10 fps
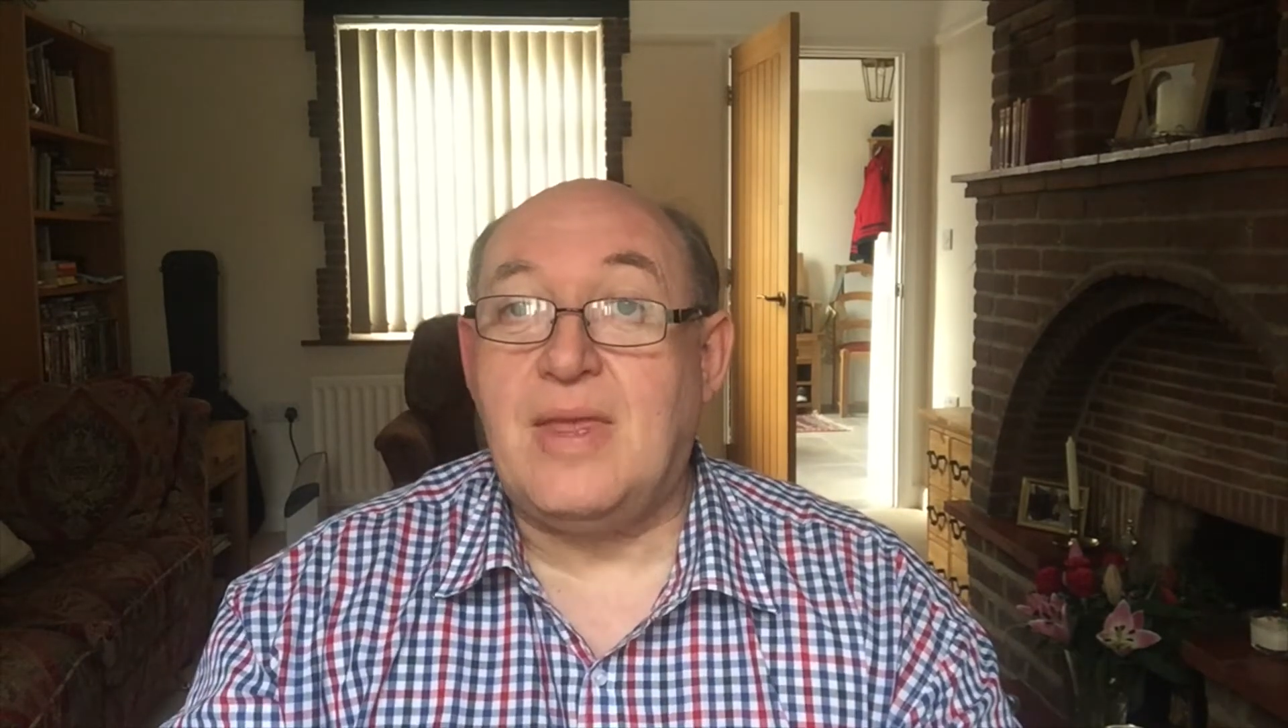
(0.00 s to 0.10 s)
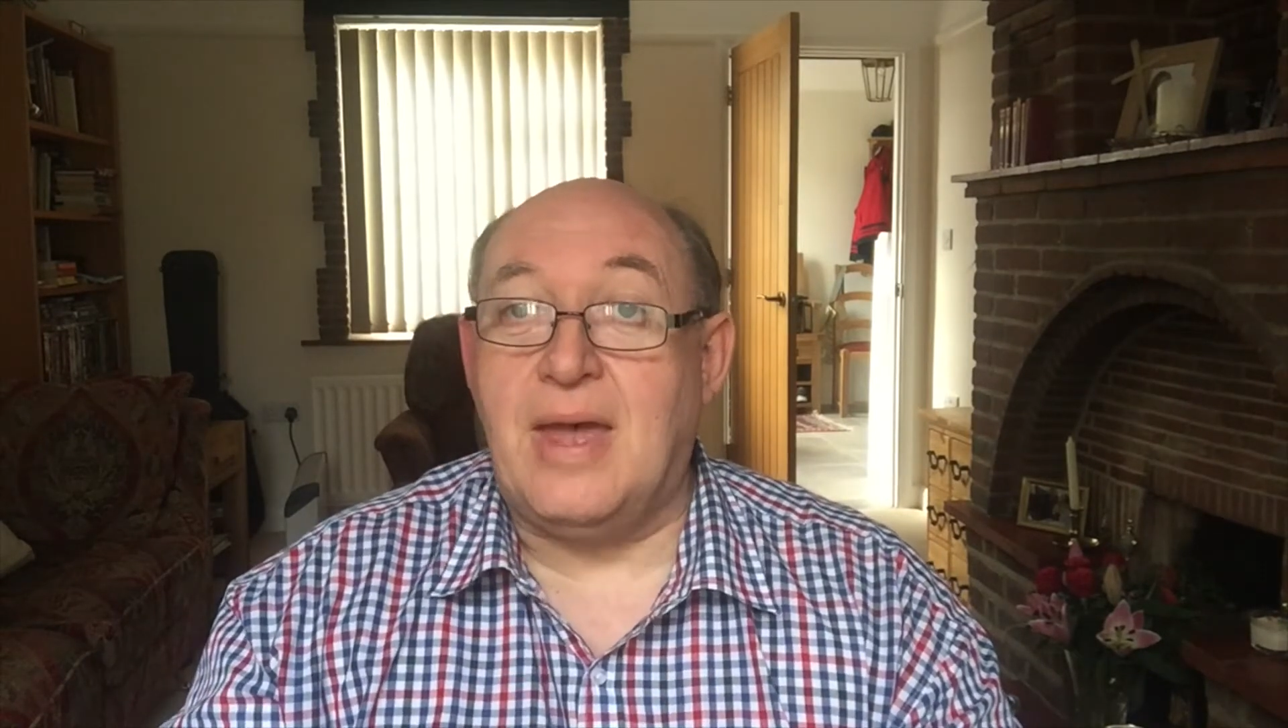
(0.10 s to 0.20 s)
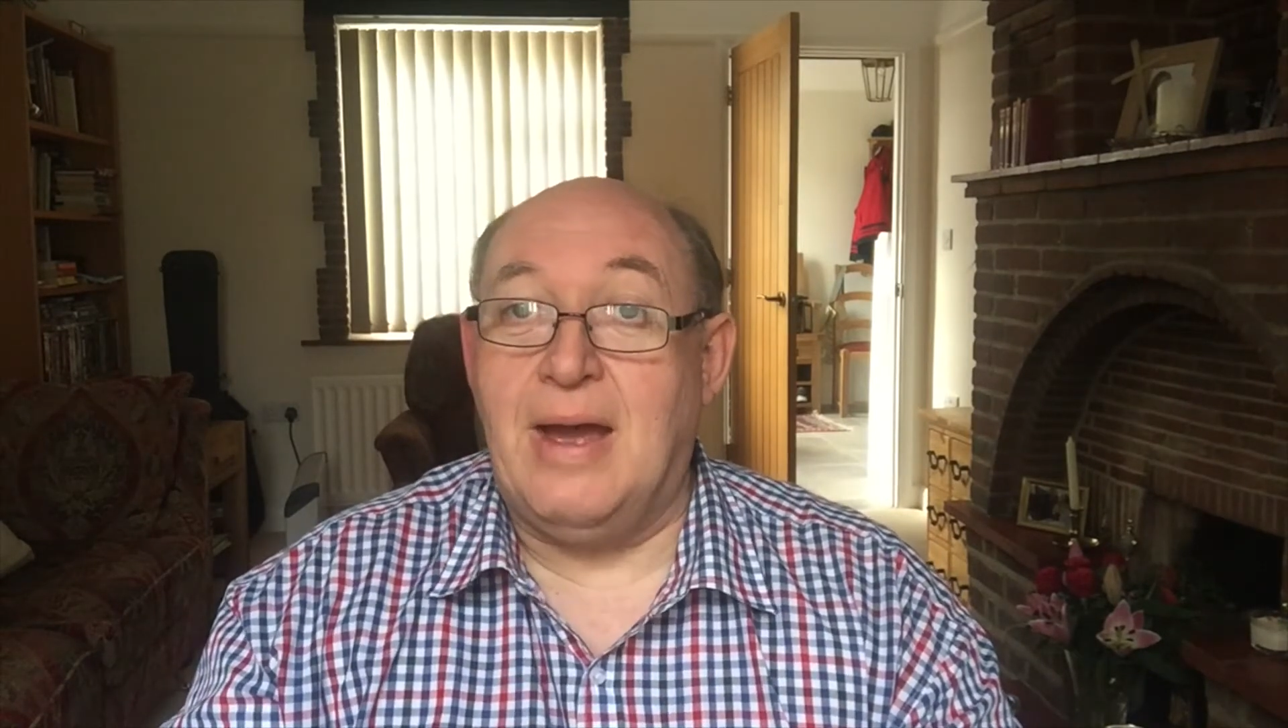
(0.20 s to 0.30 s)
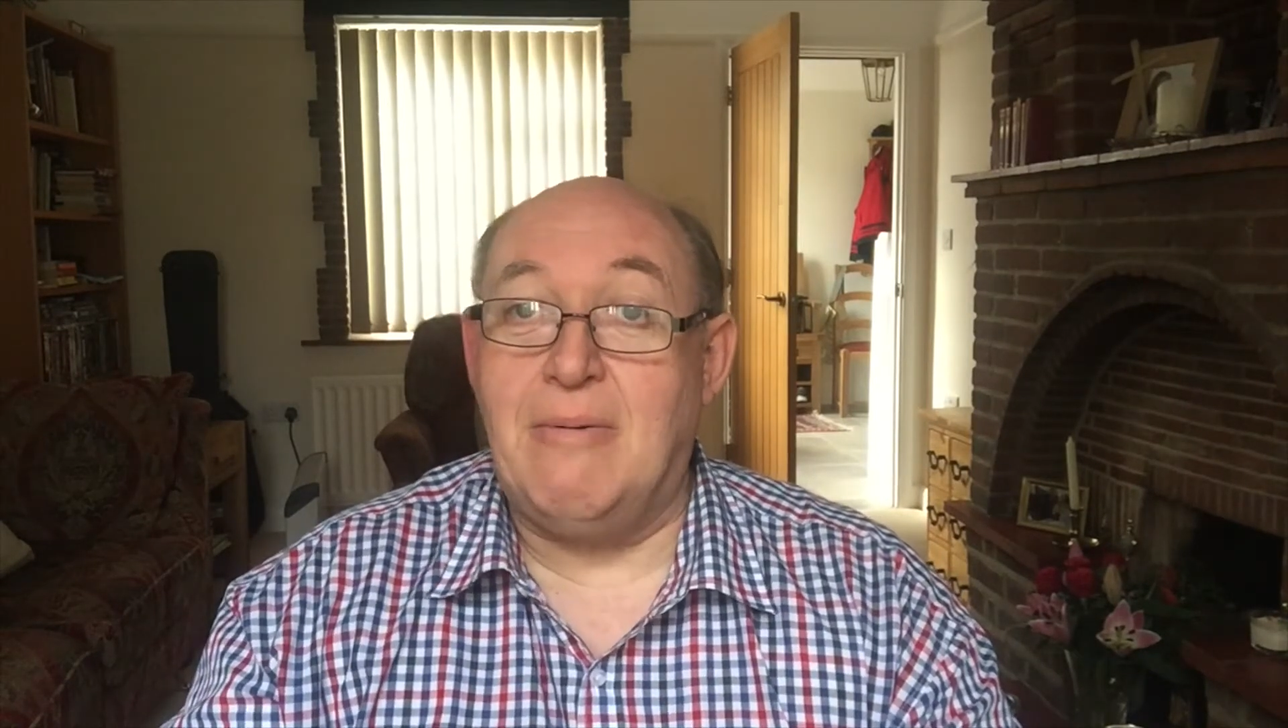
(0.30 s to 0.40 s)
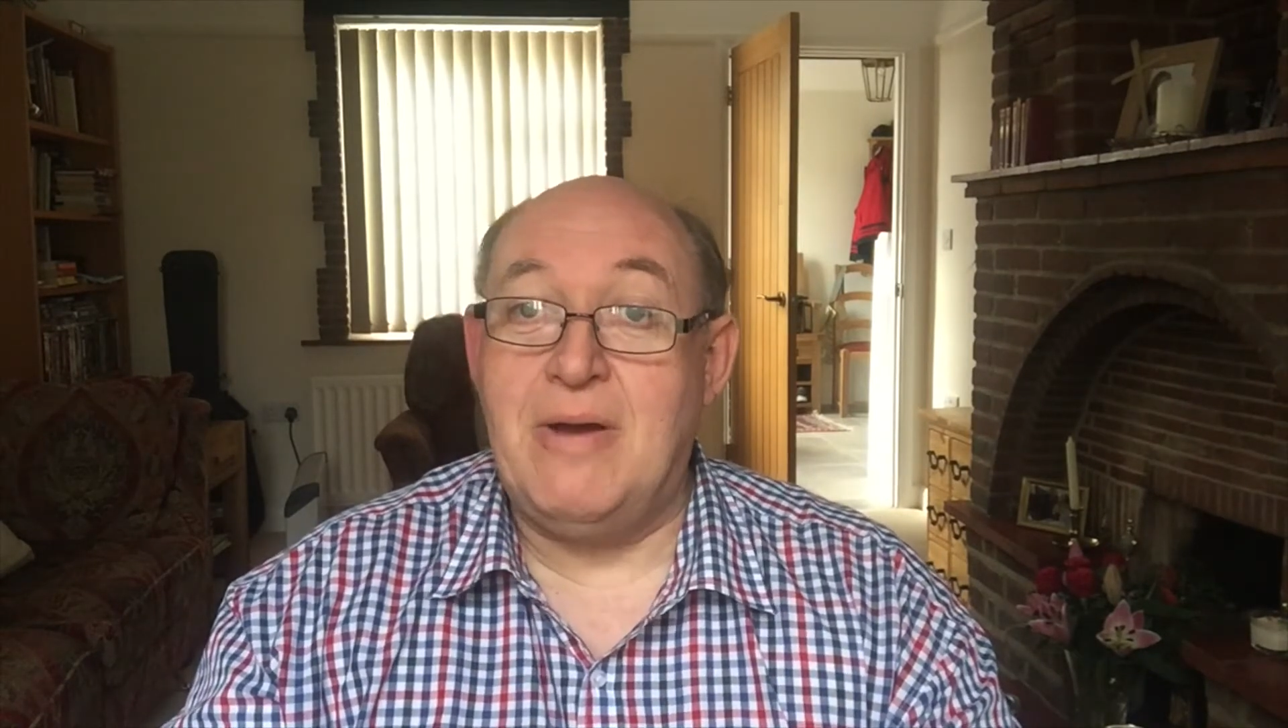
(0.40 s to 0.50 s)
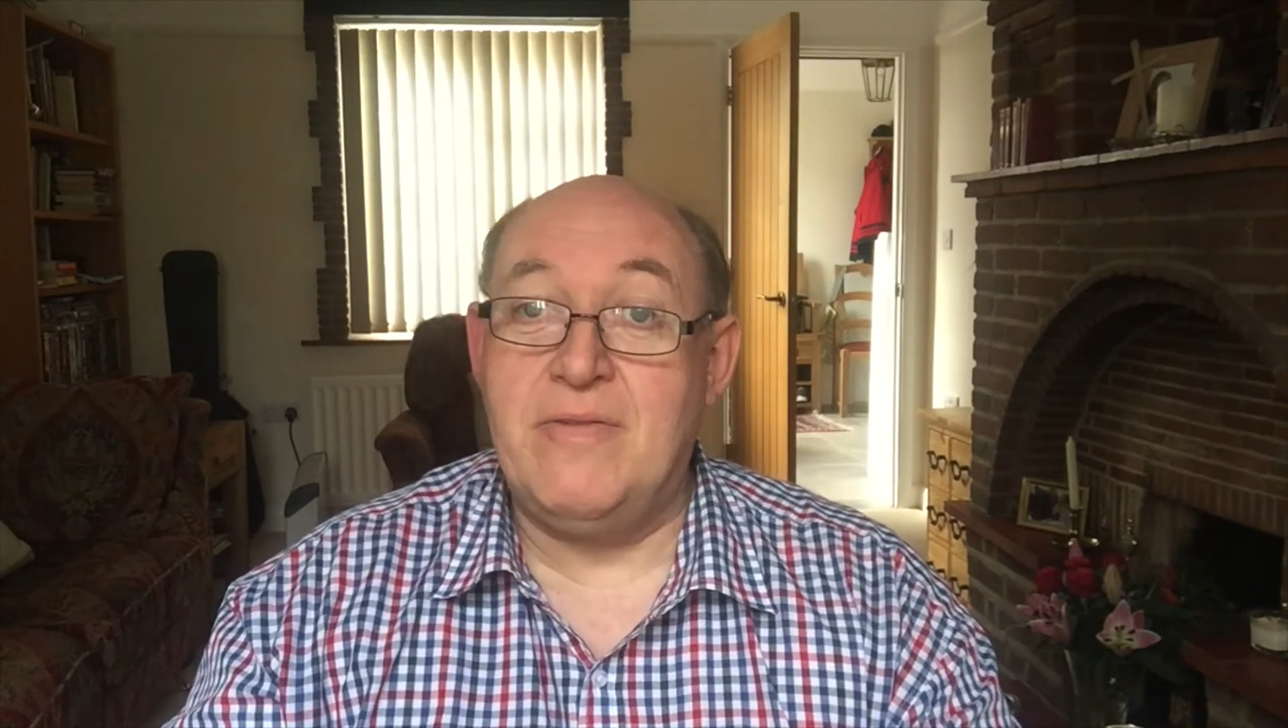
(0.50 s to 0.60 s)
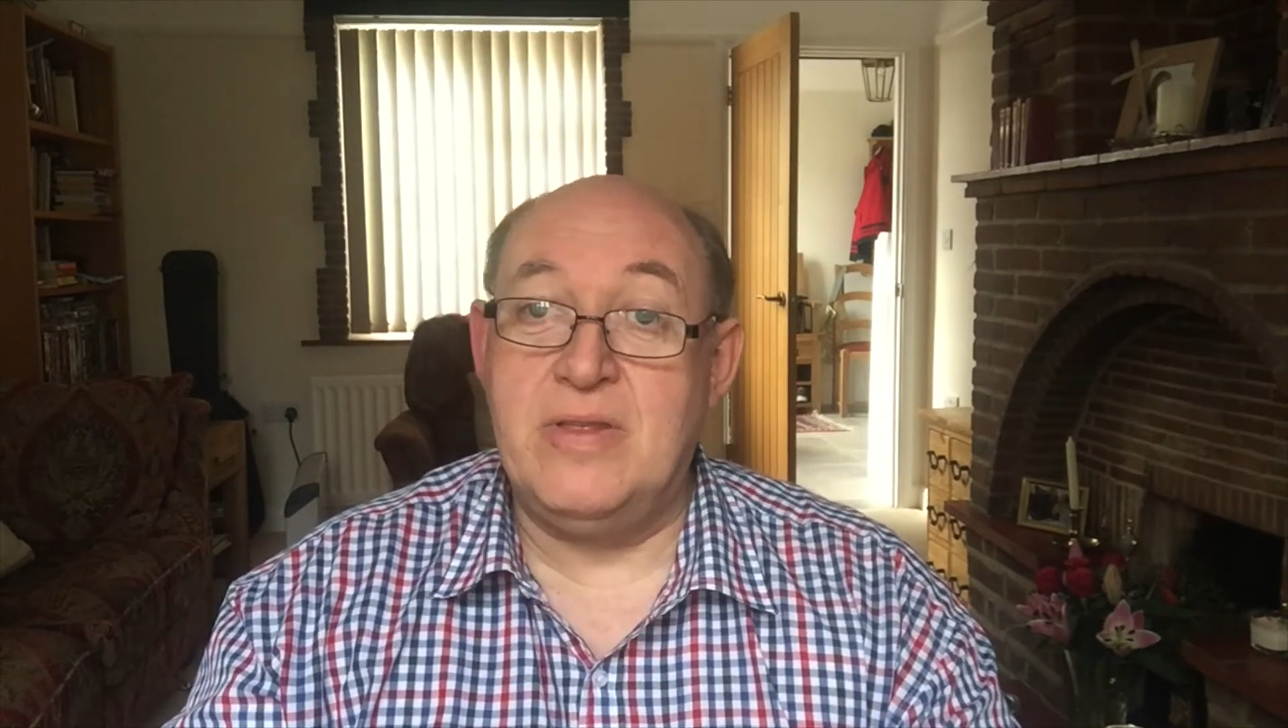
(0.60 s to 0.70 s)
However,